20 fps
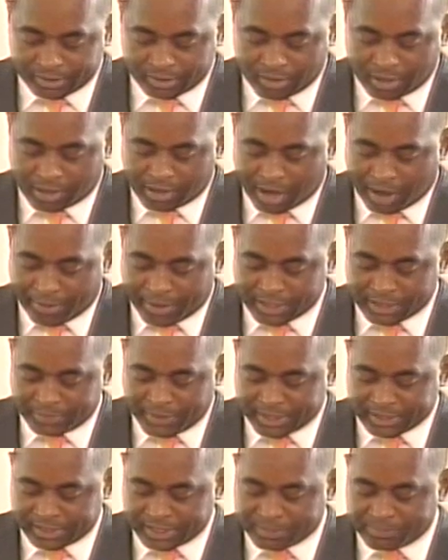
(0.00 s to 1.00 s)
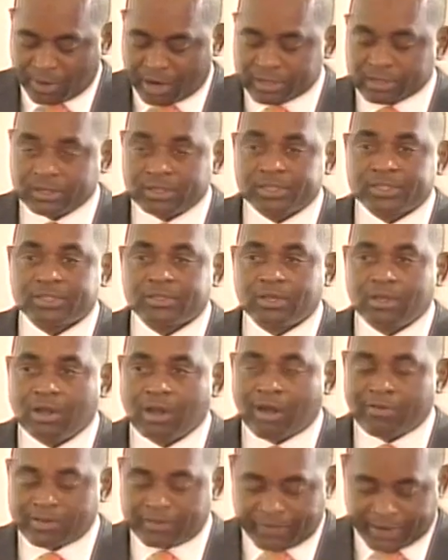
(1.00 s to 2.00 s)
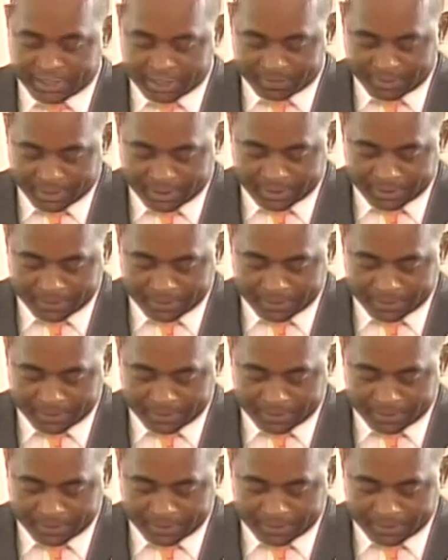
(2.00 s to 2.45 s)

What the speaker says: to current business models of investments.